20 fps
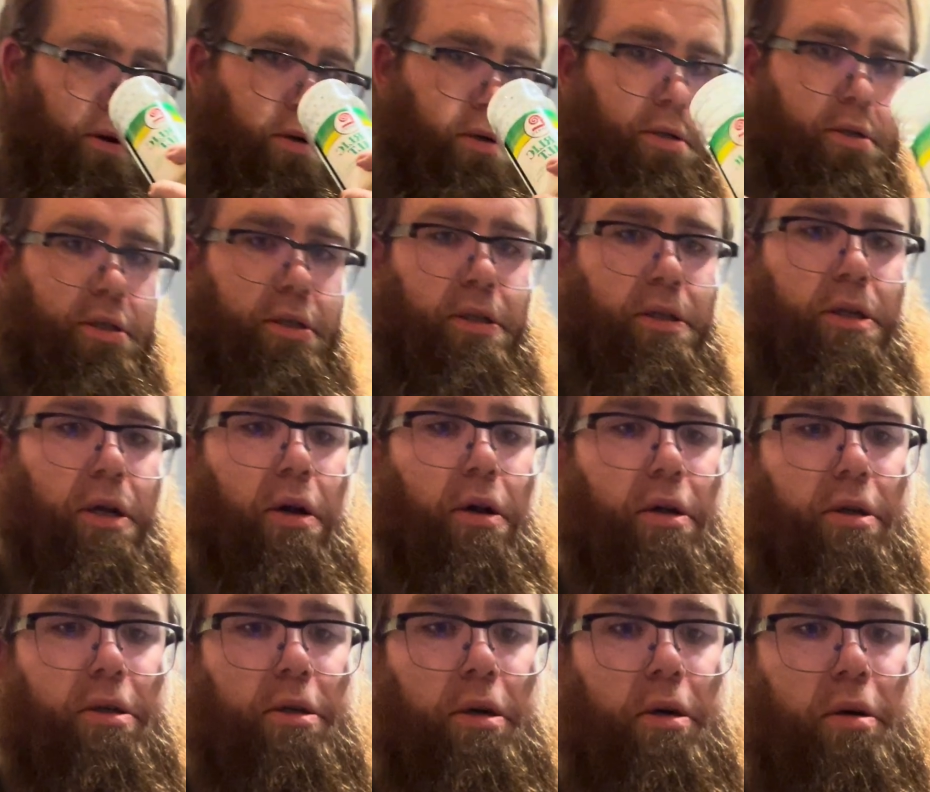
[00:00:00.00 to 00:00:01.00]

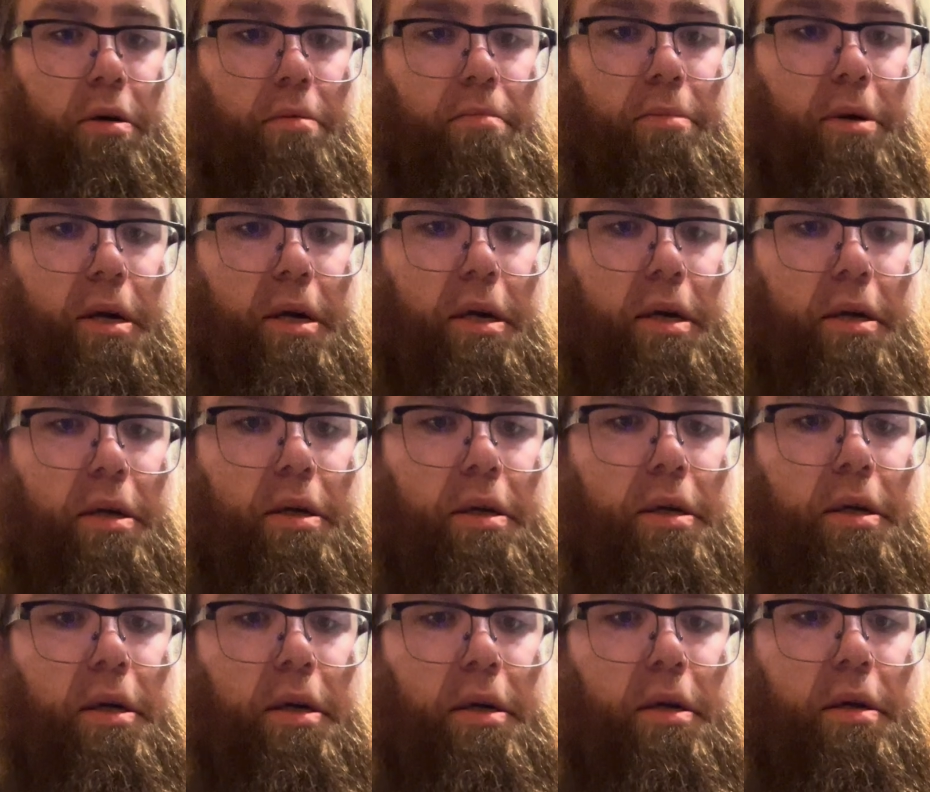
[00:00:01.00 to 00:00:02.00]
salt
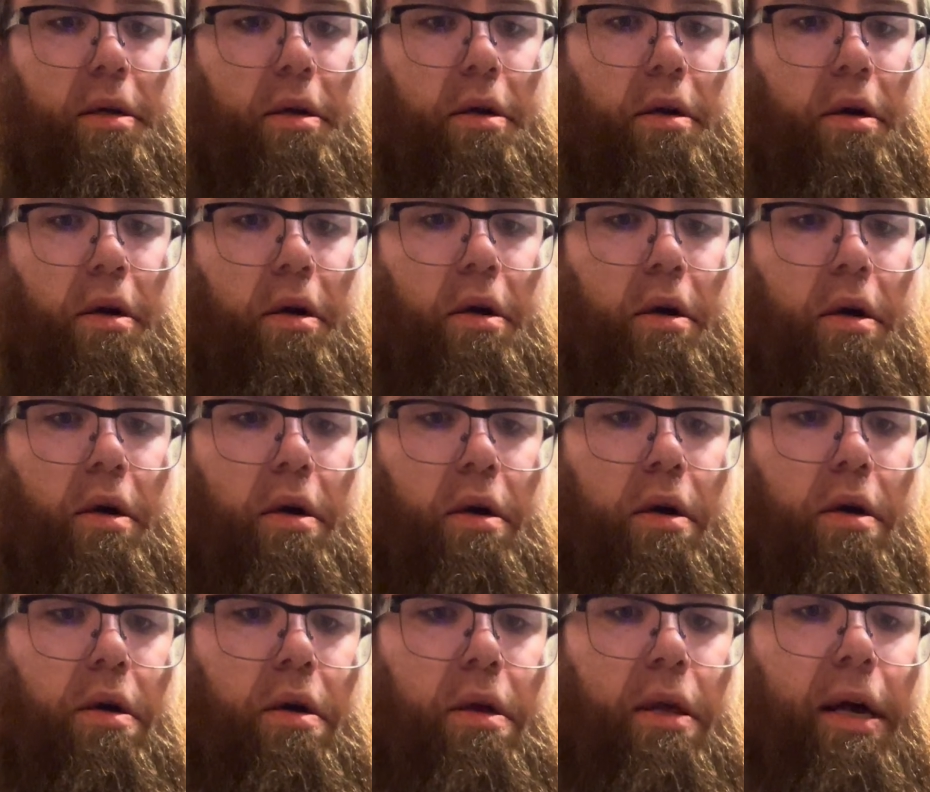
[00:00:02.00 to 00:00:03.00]
because
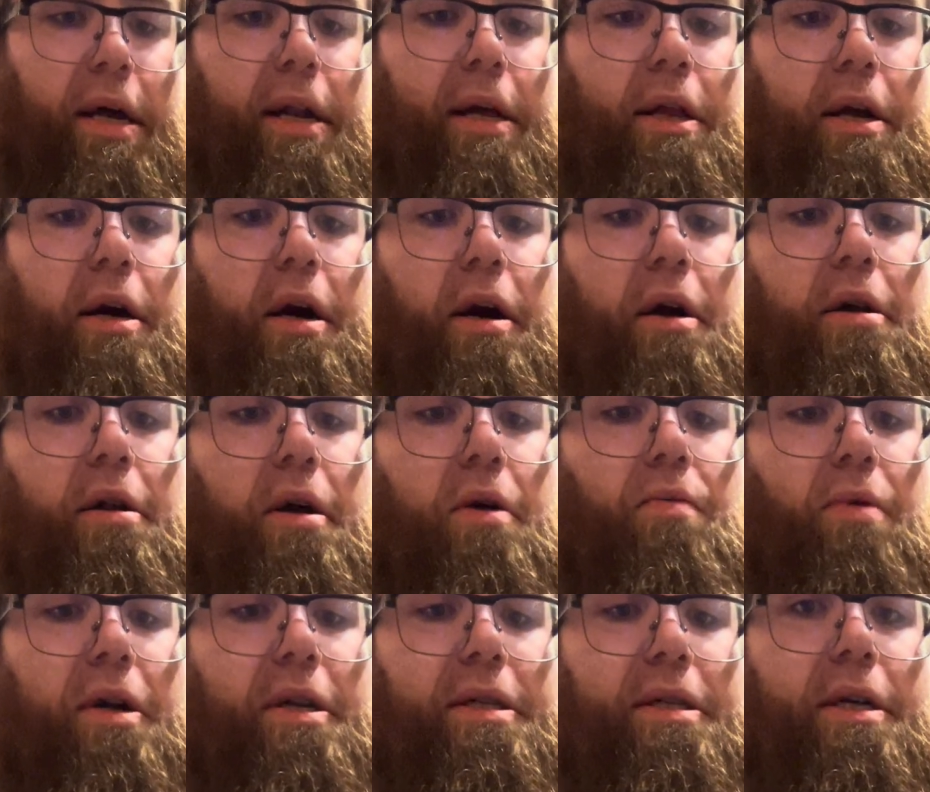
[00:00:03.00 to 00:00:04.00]
that other garlic
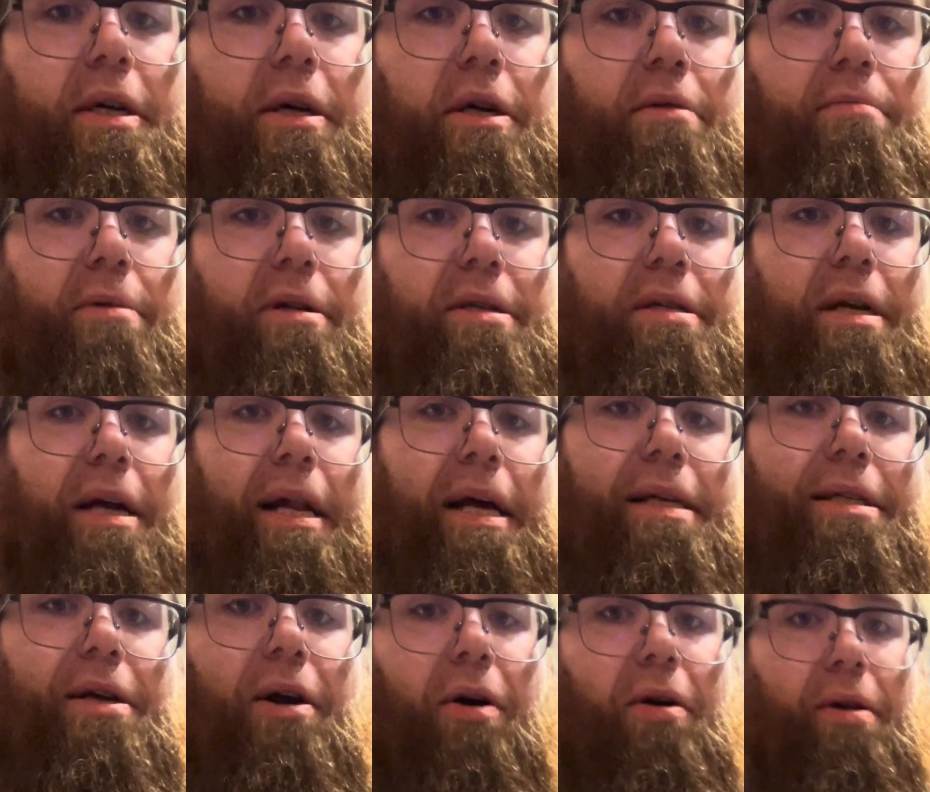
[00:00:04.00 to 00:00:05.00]
one is good, but it's not
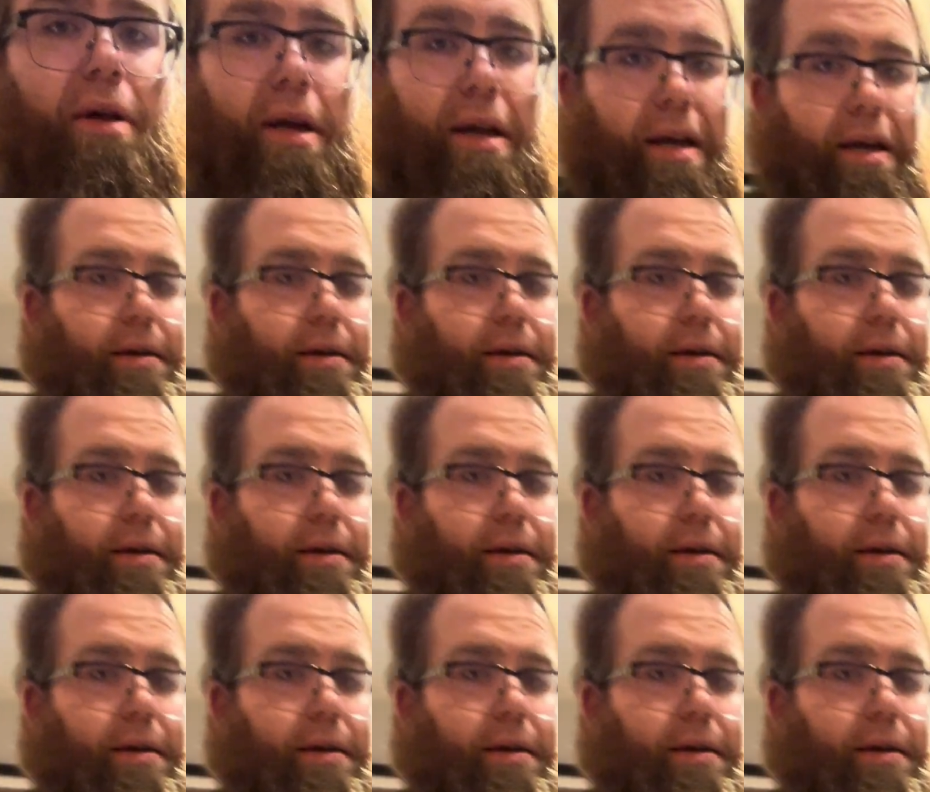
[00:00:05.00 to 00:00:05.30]
as garlicky.